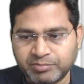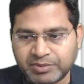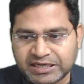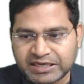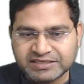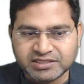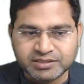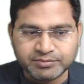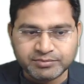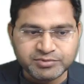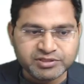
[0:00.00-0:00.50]

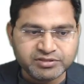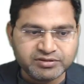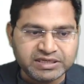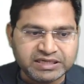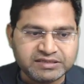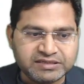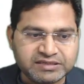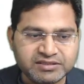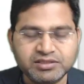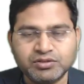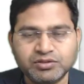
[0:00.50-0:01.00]
apply some
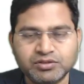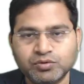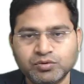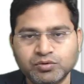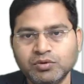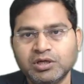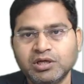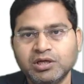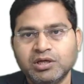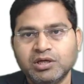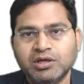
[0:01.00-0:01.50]
strategy to
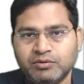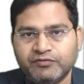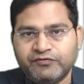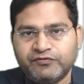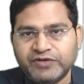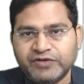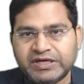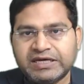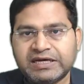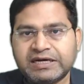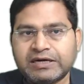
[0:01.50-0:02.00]

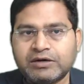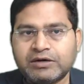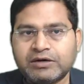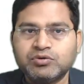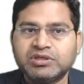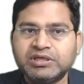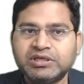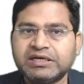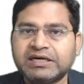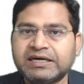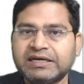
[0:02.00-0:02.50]
figure
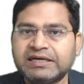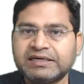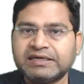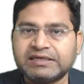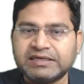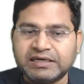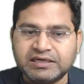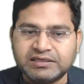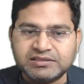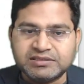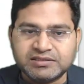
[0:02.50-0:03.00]
out the correct
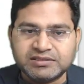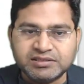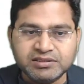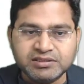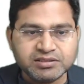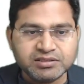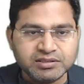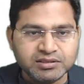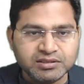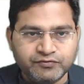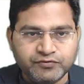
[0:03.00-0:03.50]

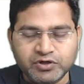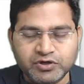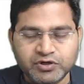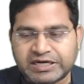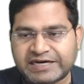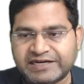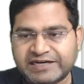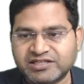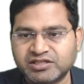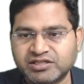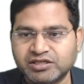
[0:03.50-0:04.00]
answers for
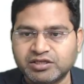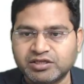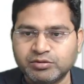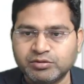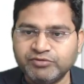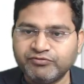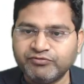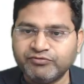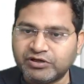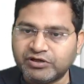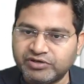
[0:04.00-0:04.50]

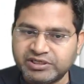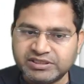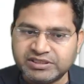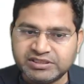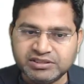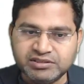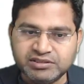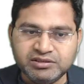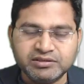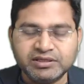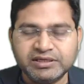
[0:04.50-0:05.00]
ISTQB
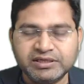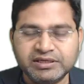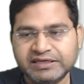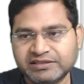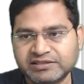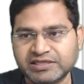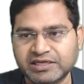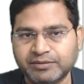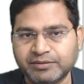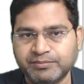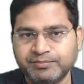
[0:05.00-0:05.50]
Foundation
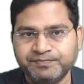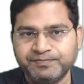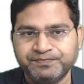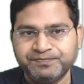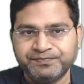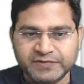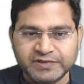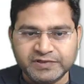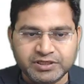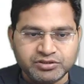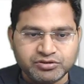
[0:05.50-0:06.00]
exam.
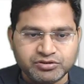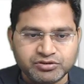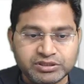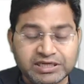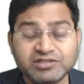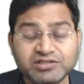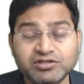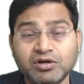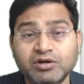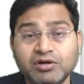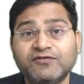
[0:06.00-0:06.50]
So
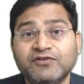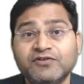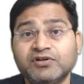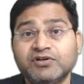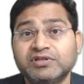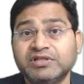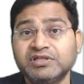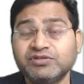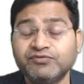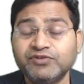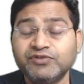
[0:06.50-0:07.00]
that's all for
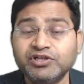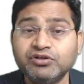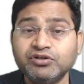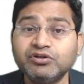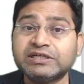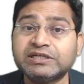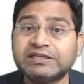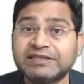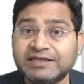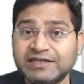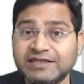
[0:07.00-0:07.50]
this video.
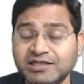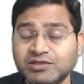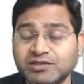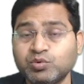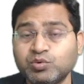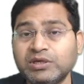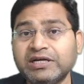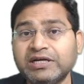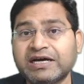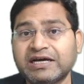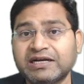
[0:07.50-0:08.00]
In the next
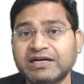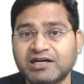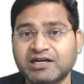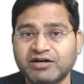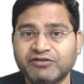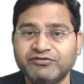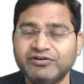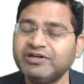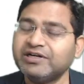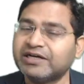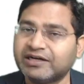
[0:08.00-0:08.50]
one, I'll
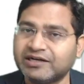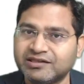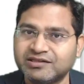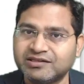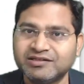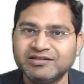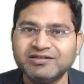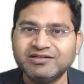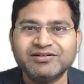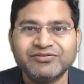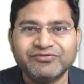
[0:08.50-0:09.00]
cover
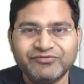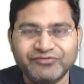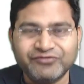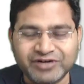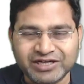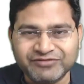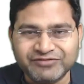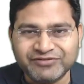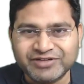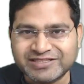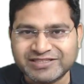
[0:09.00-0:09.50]
another
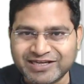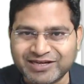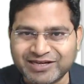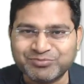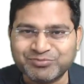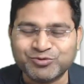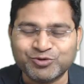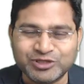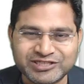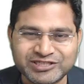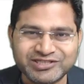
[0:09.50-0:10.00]
5
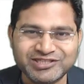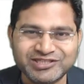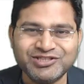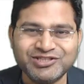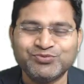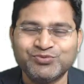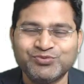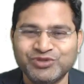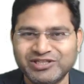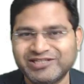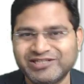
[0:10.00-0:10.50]
exam
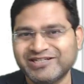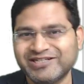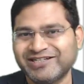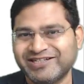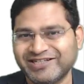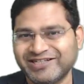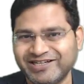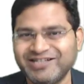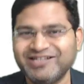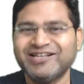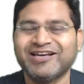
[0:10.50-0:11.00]
questions with
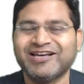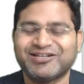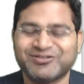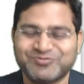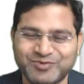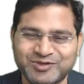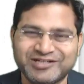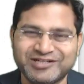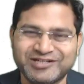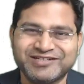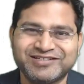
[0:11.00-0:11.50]
detailed
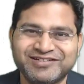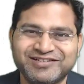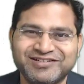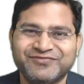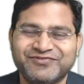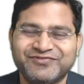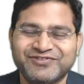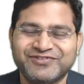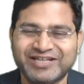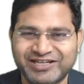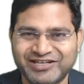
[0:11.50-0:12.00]
explanation.
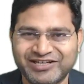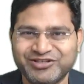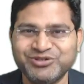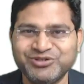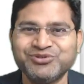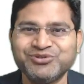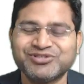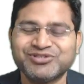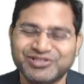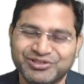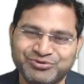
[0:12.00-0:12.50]
Thank
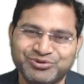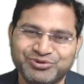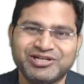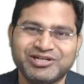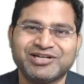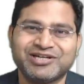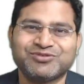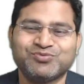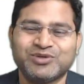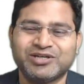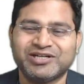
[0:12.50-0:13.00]
you. See you in the
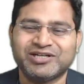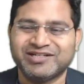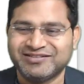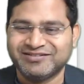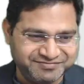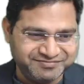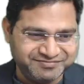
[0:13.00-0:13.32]
next one.